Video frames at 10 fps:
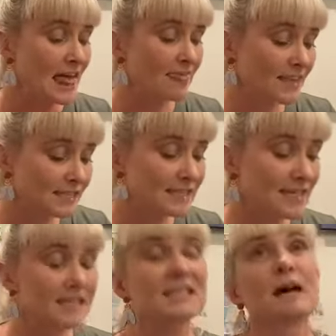this
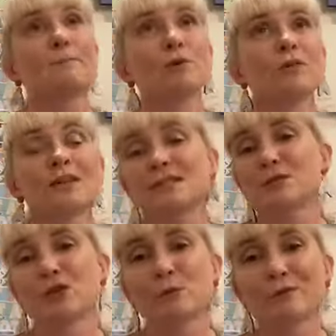is a book that is
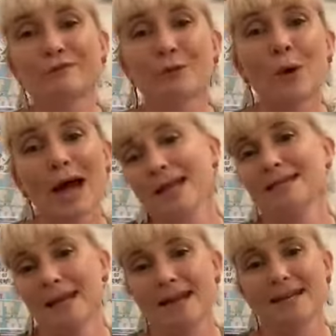suitable for 8
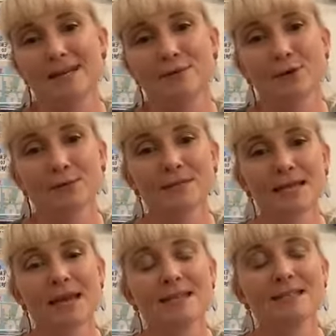to 80 year olds.
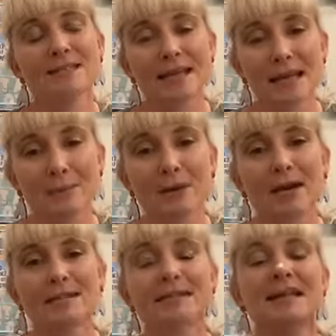It
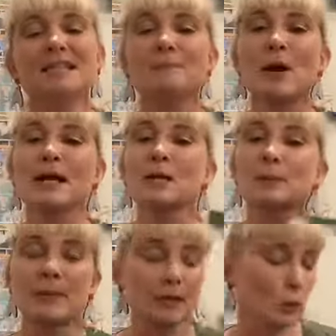celebrates, it's by
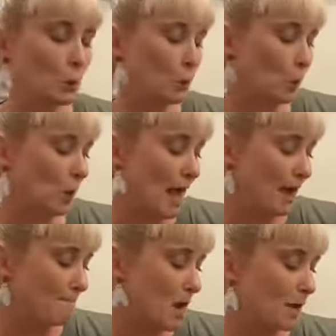Corinne Hall
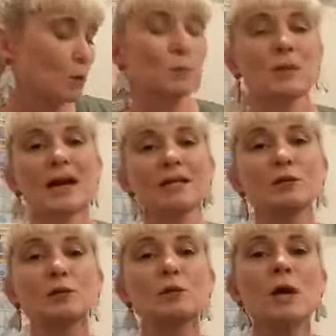and Michael
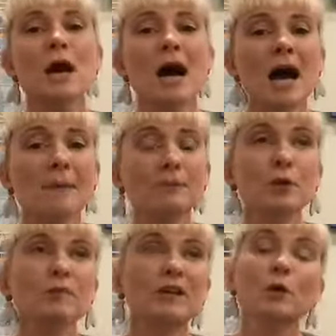Randall.
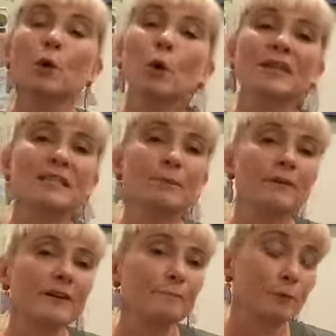Corinne Hall is
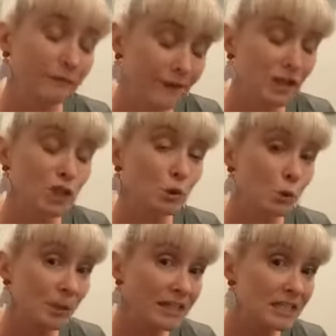a professional
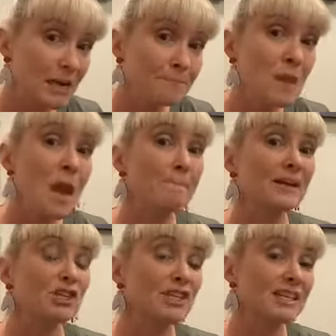cricketer,
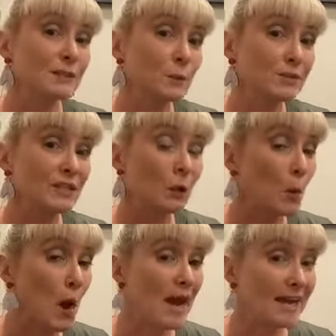but she is also
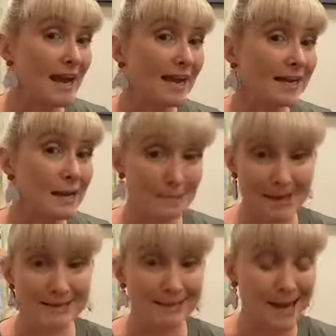quite an
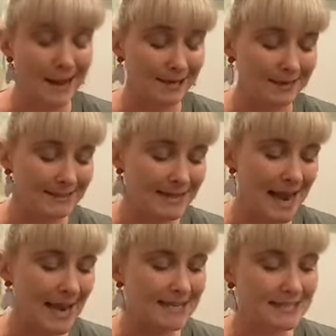amazing artist.
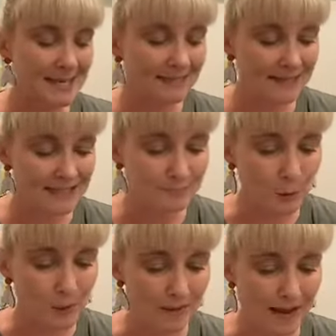And in this
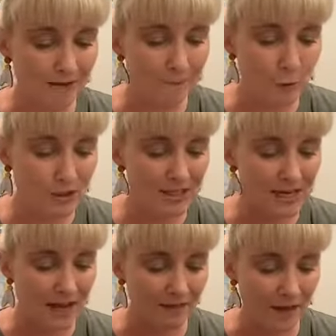book, they have put
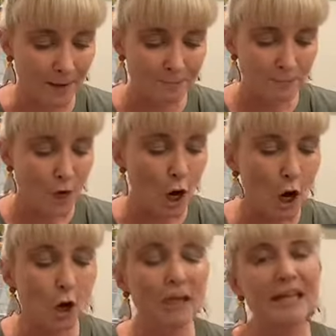together a
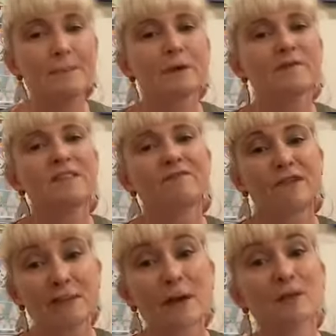whole heap of
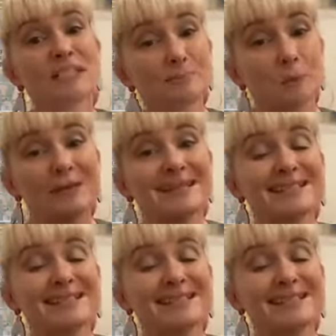female sporting